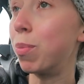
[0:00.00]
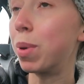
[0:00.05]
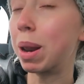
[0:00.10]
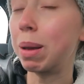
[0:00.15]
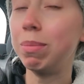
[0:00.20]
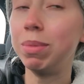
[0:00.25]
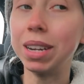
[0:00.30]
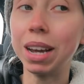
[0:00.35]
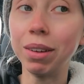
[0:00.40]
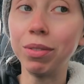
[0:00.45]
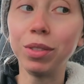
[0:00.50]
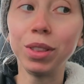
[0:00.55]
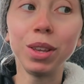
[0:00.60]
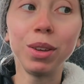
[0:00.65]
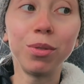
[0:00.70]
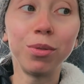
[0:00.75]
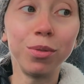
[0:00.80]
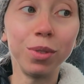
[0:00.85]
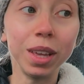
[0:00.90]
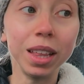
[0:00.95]
but I'm
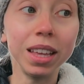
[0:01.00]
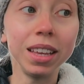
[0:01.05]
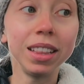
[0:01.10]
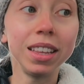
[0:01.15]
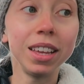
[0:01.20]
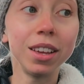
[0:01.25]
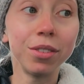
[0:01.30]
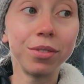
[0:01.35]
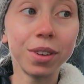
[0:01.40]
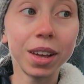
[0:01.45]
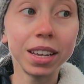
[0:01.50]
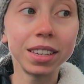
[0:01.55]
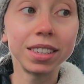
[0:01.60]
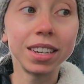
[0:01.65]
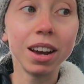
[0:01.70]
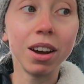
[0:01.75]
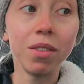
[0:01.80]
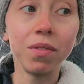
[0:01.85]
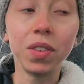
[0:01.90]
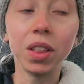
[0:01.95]
definitely feeling the effects
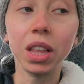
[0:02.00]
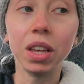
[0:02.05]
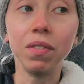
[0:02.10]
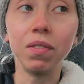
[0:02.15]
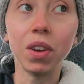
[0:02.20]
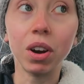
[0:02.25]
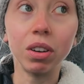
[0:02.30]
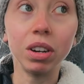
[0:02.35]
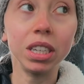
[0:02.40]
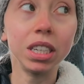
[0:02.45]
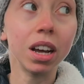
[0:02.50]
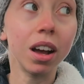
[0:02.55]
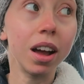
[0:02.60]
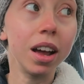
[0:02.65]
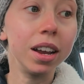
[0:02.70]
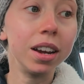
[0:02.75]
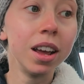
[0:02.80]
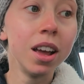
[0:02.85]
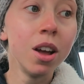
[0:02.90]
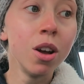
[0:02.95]
now. I'm feeling very
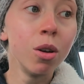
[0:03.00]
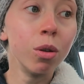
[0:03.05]
tired.